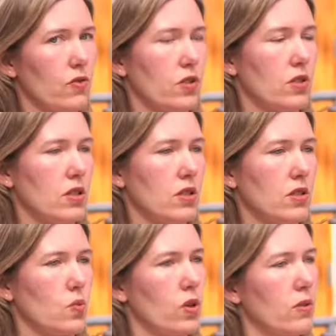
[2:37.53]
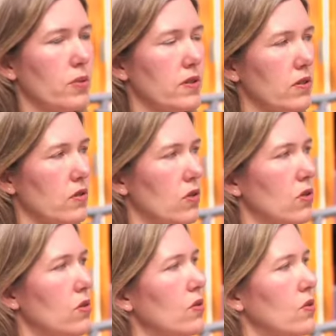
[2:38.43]
versus what are the business
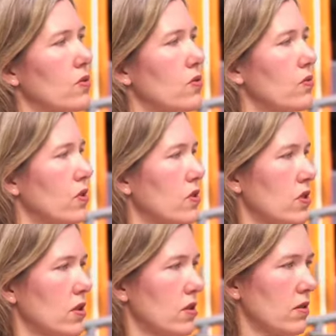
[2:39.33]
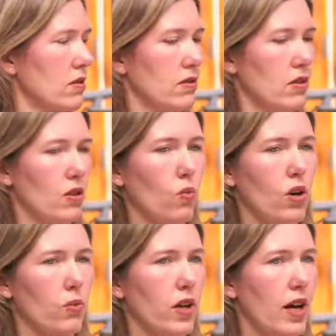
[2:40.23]
goals versus you know what
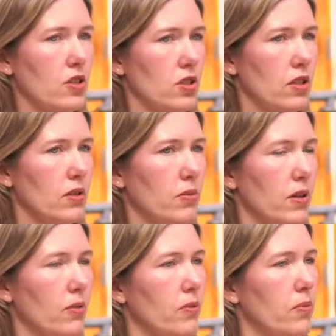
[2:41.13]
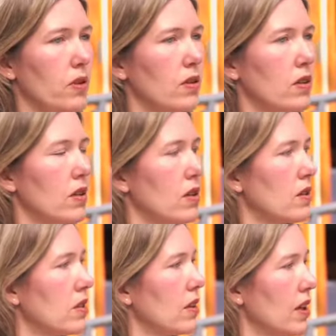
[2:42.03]
are we actually going to be able to build
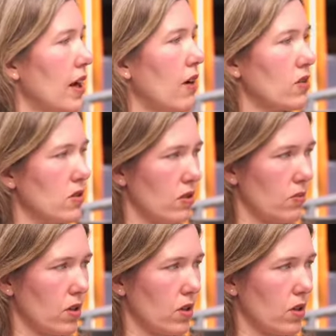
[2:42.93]
and get out into the